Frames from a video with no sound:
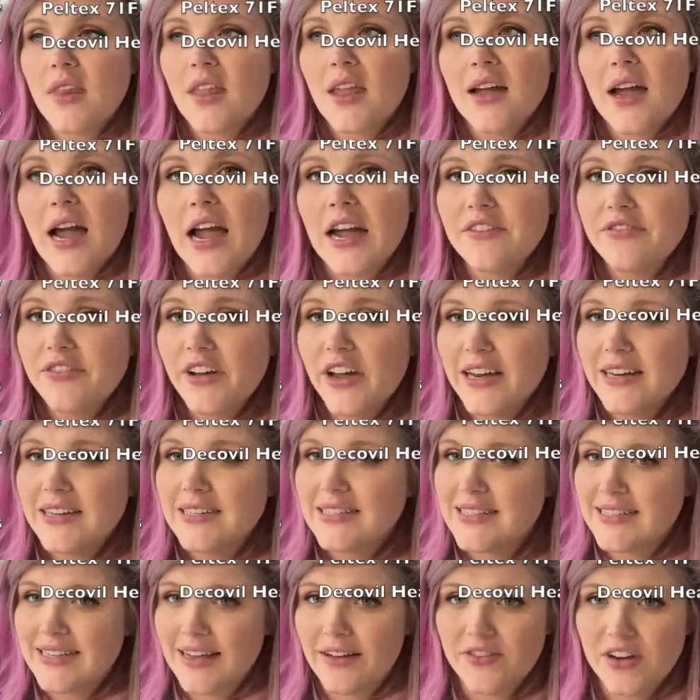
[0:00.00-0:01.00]
I find
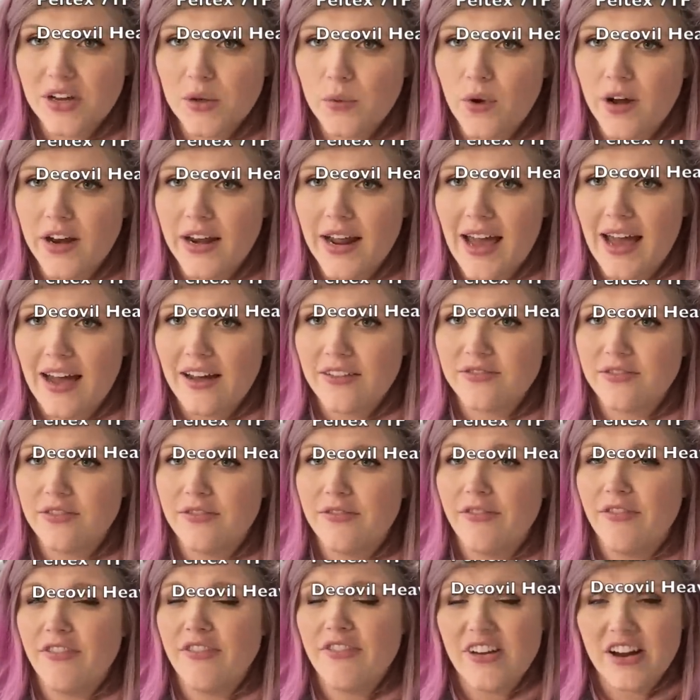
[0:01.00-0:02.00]
71F
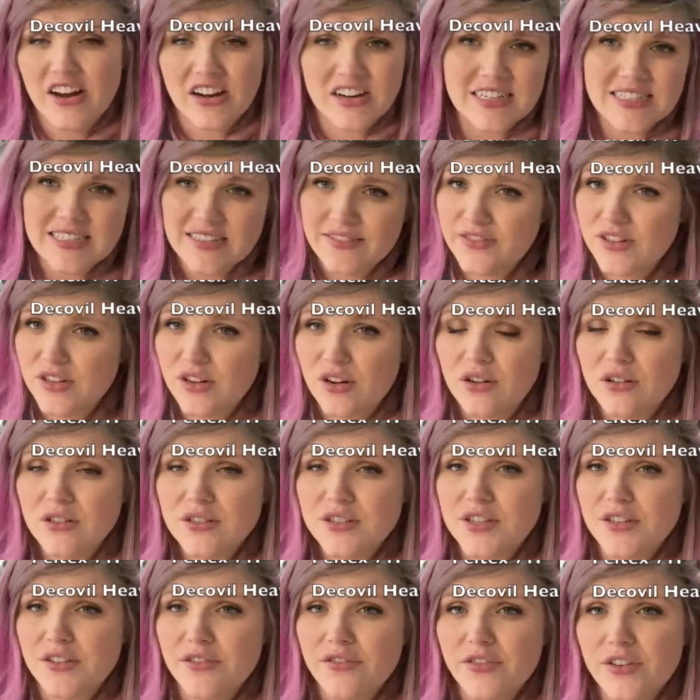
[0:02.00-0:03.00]
very difficult
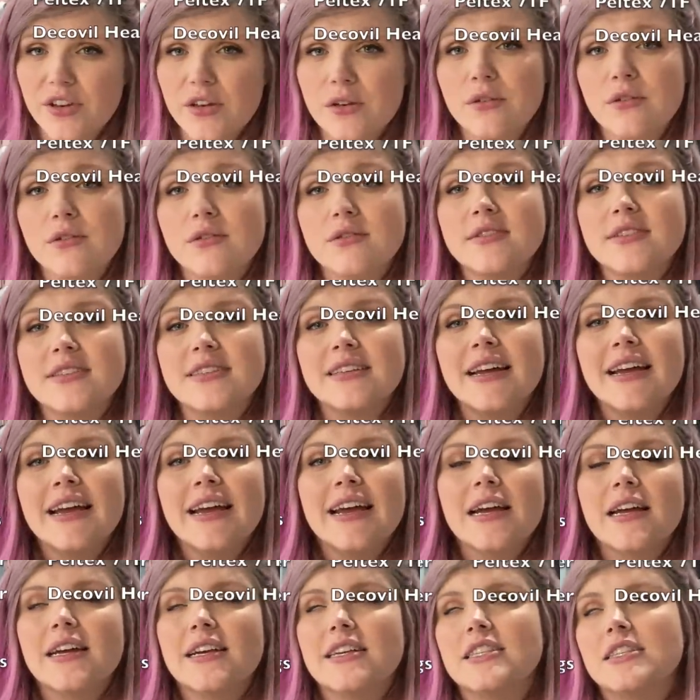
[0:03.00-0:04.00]
to fuse,
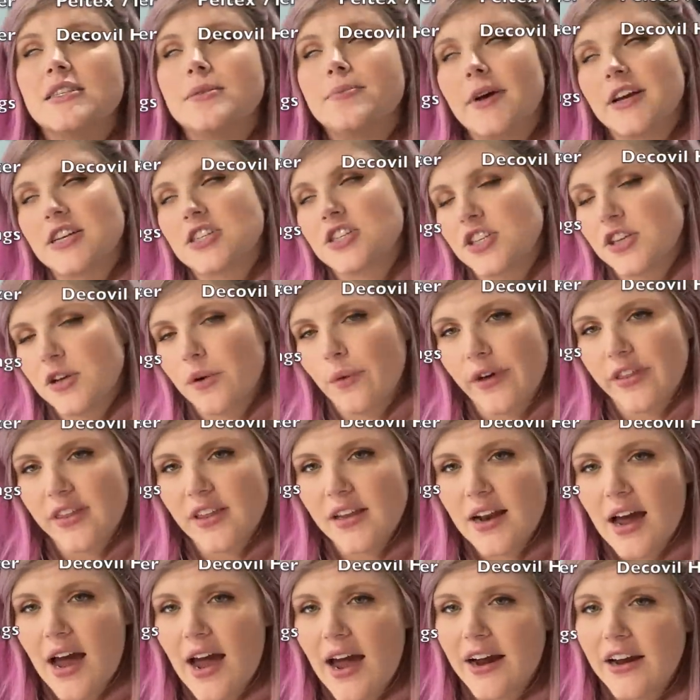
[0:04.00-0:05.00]
especially with
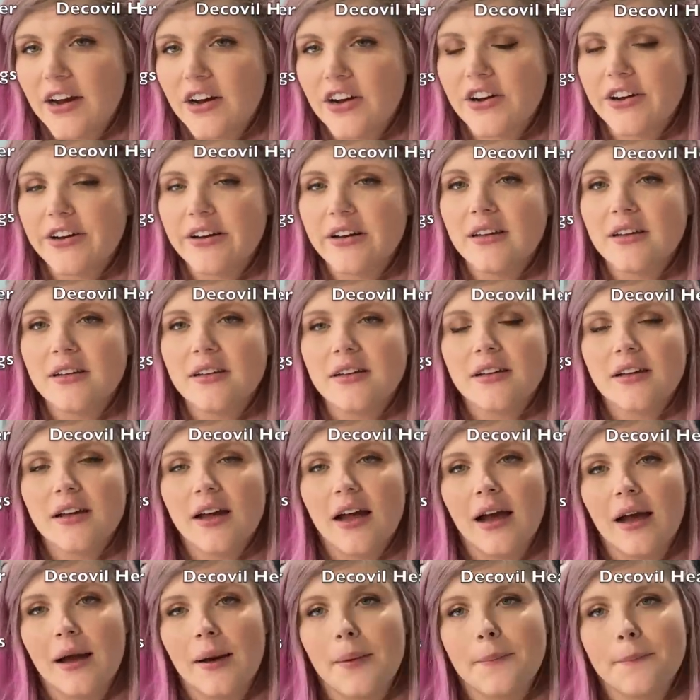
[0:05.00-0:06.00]
an iron,
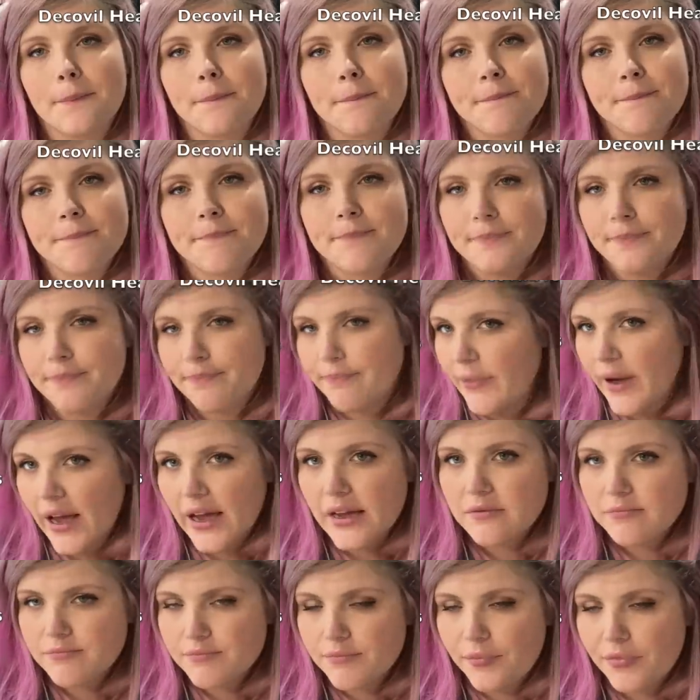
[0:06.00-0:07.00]

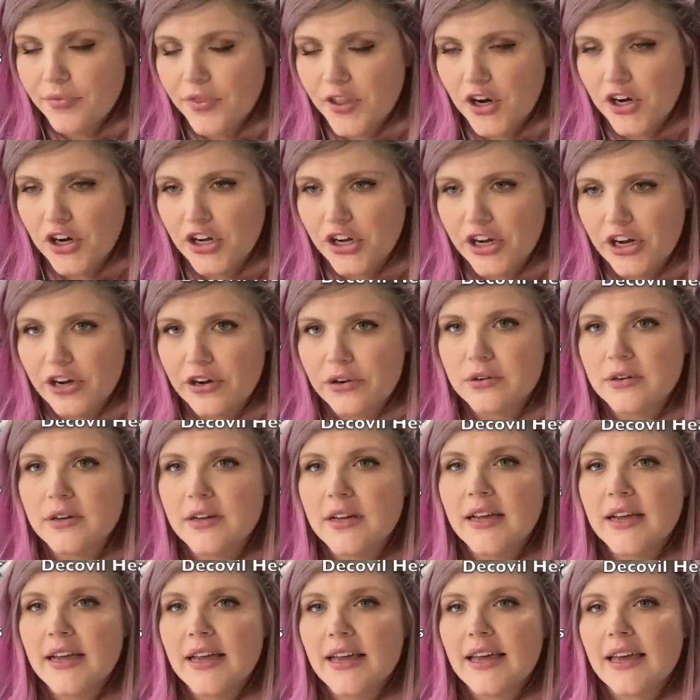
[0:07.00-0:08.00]
but there you go.
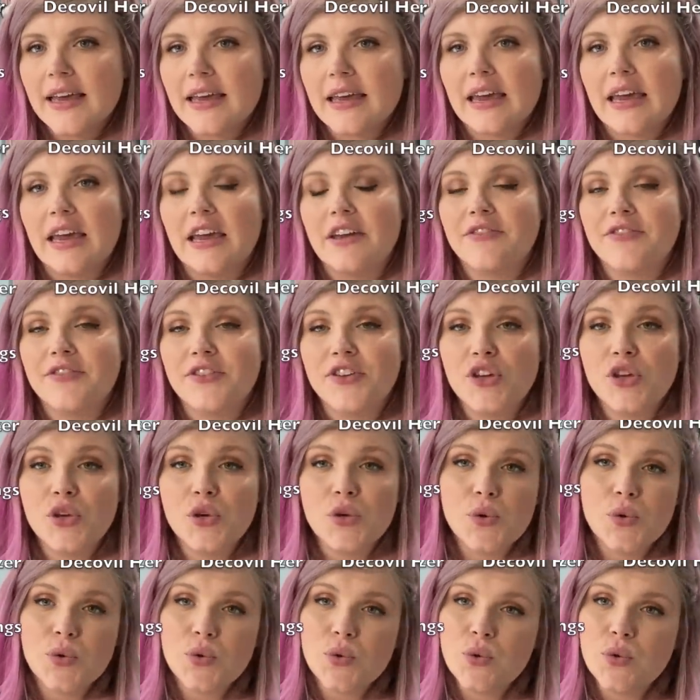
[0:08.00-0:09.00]
If
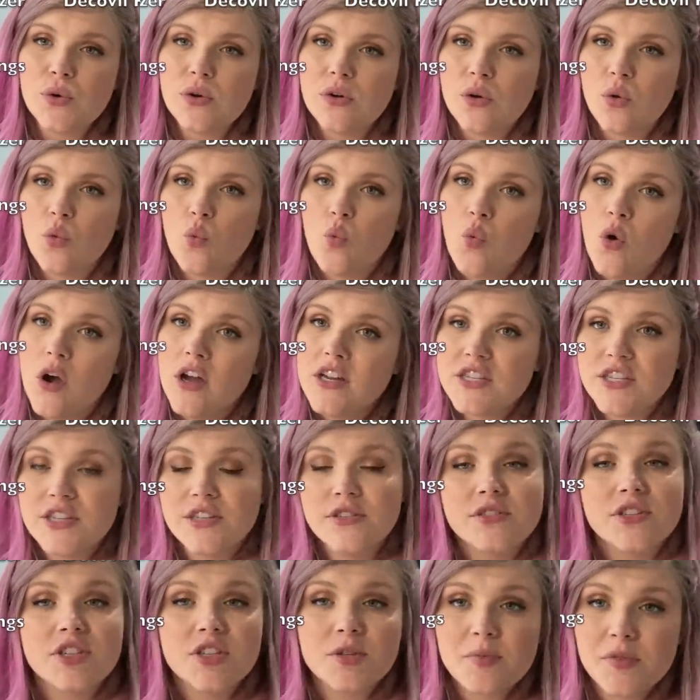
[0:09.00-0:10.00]
you want
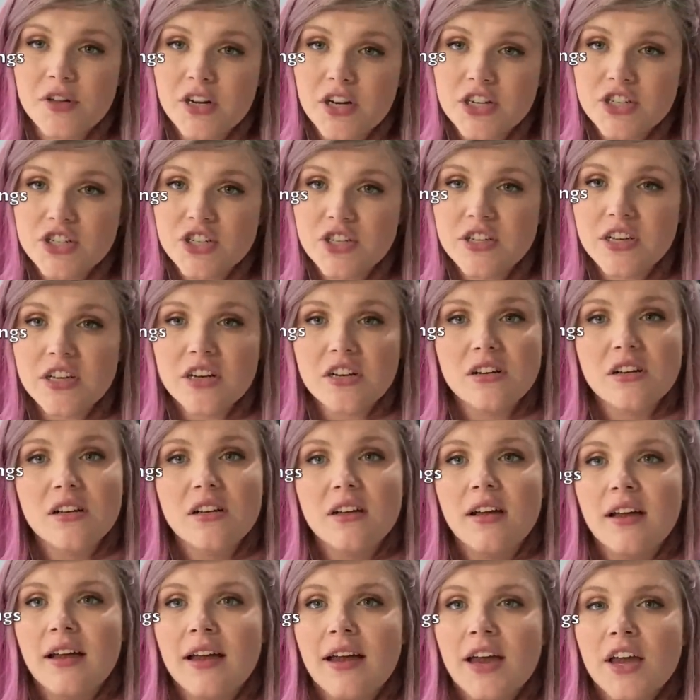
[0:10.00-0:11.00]
to splurge a
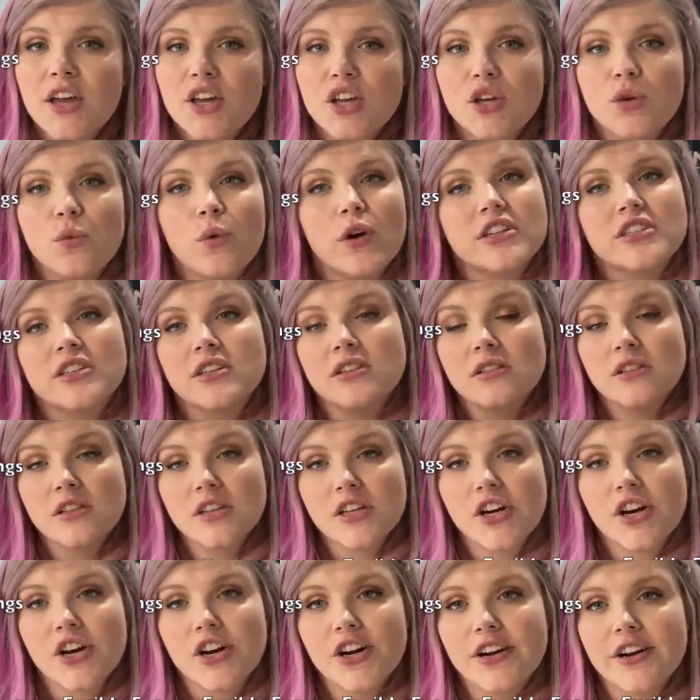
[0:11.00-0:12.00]
little, you want to
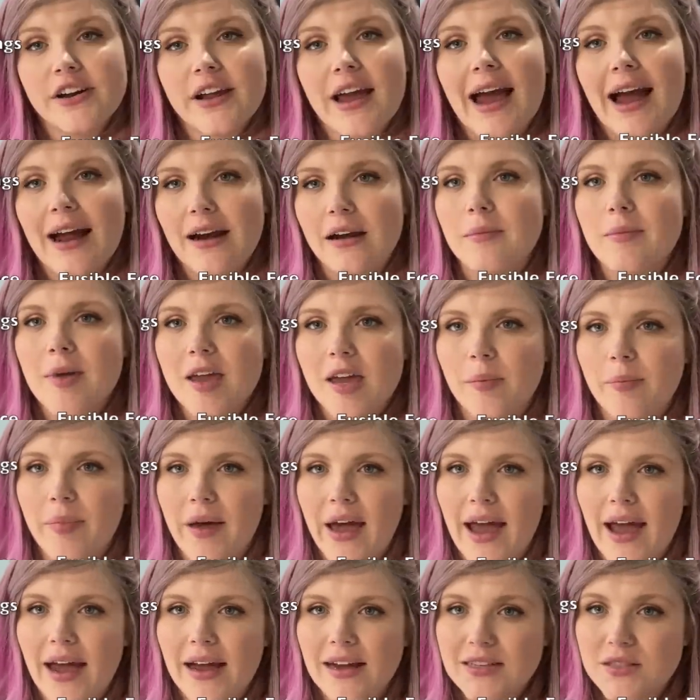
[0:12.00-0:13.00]
learn how to make
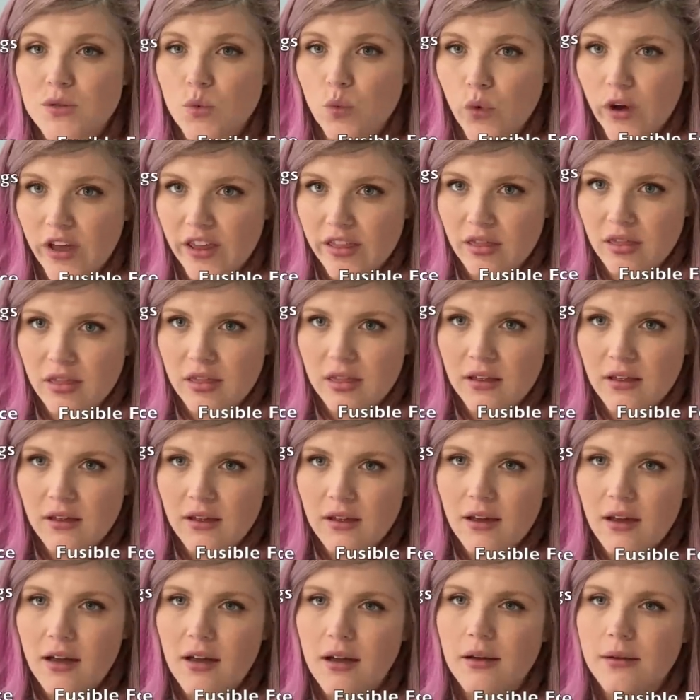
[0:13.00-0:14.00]
bags with
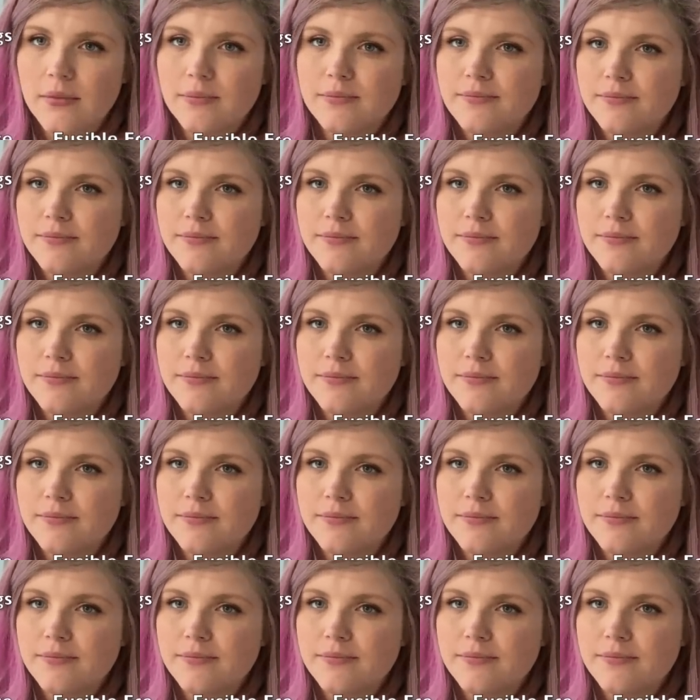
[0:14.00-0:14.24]
a